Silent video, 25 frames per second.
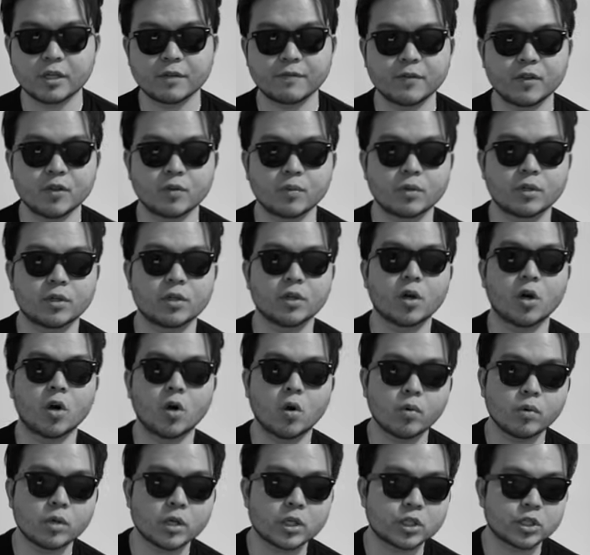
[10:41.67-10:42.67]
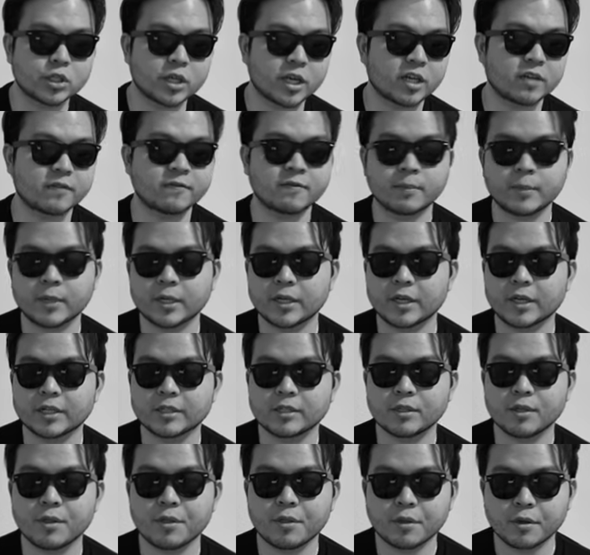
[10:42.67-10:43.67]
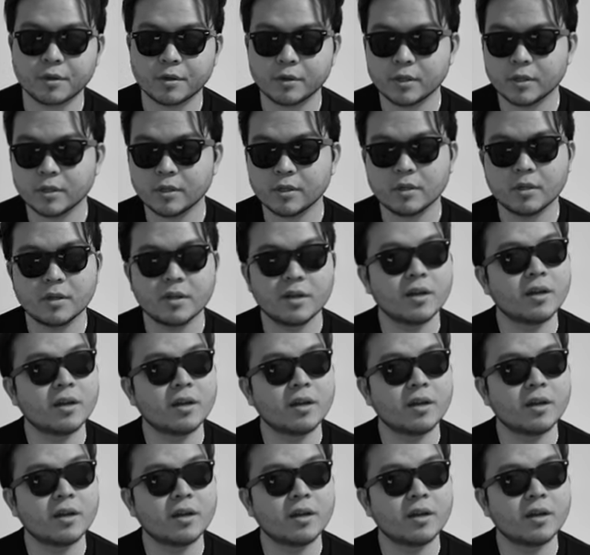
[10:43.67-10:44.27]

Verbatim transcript: If you were to own a jacket from the nineteen thirty,